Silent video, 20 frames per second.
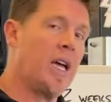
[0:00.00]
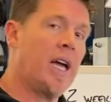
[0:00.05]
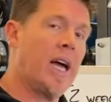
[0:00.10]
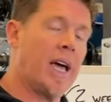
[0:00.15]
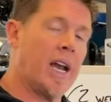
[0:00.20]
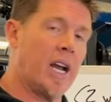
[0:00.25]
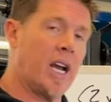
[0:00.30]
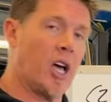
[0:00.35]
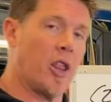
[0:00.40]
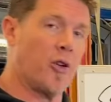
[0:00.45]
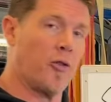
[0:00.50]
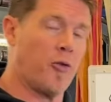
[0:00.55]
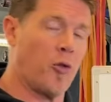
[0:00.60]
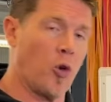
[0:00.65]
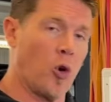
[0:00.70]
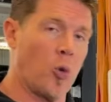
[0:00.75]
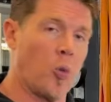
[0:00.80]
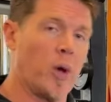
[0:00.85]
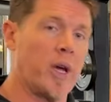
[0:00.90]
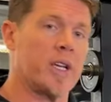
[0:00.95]
and another
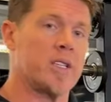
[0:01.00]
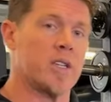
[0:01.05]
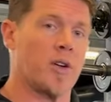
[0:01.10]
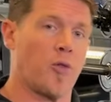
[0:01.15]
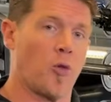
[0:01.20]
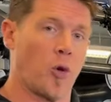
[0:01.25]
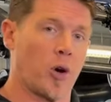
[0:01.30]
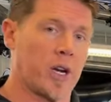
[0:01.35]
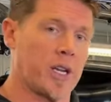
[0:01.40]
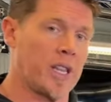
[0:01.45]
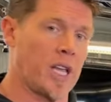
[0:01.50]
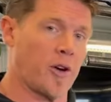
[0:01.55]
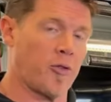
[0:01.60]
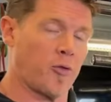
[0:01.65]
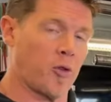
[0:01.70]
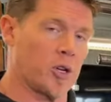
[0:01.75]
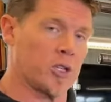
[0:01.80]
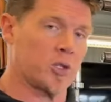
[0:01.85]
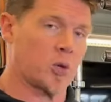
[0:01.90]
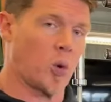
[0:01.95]
4 weeks of working that
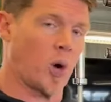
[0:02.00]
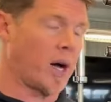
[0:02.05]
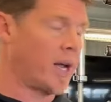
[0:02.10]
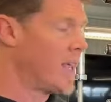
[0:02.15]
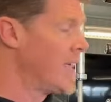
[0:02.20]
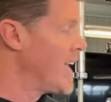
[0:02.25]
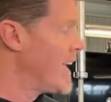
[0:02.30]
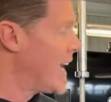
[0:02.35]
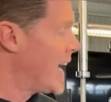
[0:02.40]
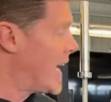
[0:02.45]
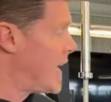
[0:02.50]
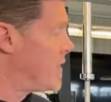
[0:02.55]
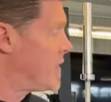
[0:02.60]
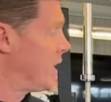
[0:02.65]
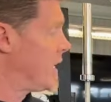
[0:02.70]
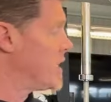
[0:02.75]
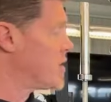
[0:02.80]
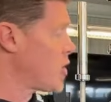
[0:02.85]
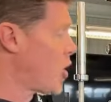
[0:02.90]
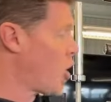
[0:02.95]
front squat. And
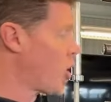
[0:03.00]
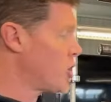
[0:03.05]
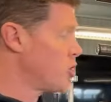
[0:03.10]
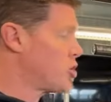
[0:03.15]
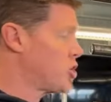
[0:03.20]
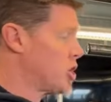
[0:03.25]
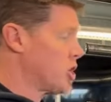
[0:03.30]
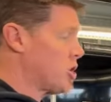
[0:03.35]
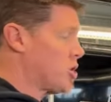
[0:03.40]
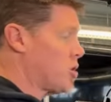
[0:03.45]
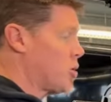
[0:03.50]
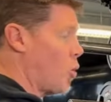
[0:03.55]
these aren't just